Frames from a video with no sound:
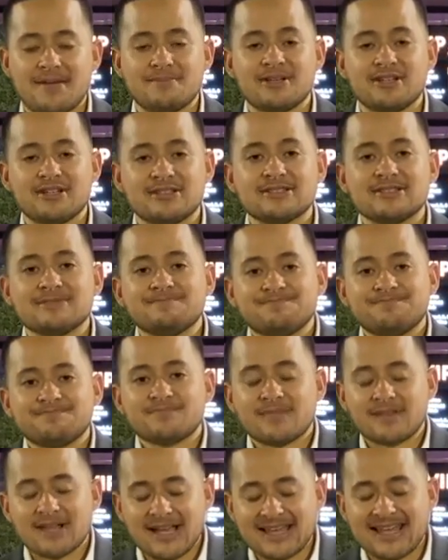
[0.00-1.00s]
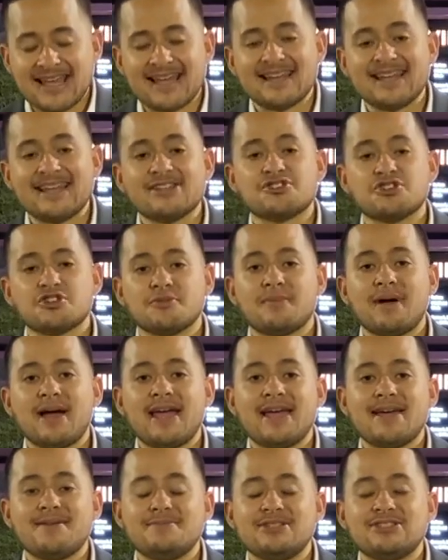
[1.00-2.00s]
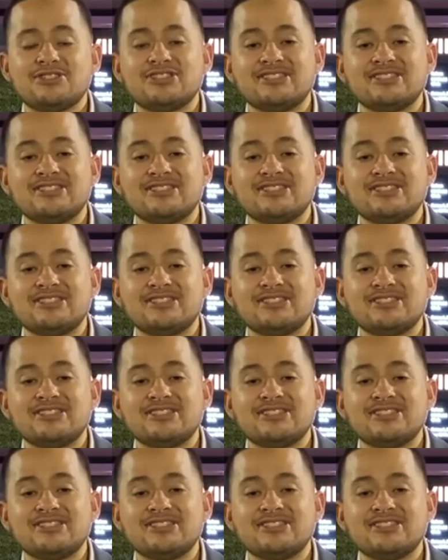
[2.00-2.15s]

because again, Inter Miami's